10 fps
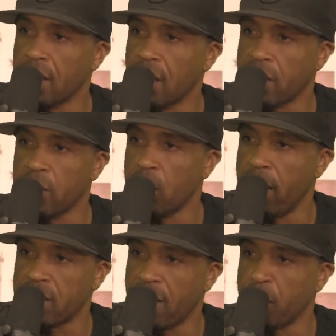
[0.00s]
Like, you don't
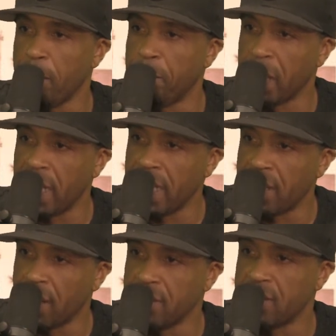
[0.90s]
have to have the
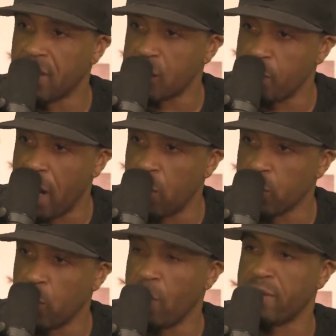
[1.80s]
big
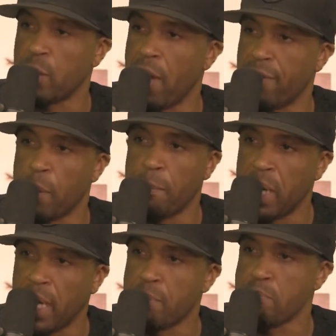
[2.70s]
dismount. You don't have to have the
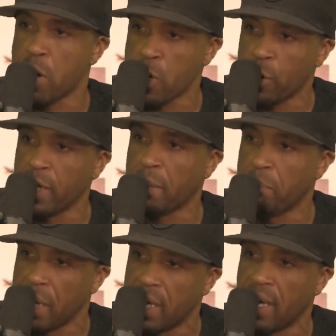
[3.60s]
big murdering
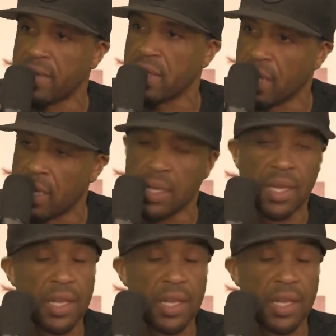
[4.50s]
bit at the end.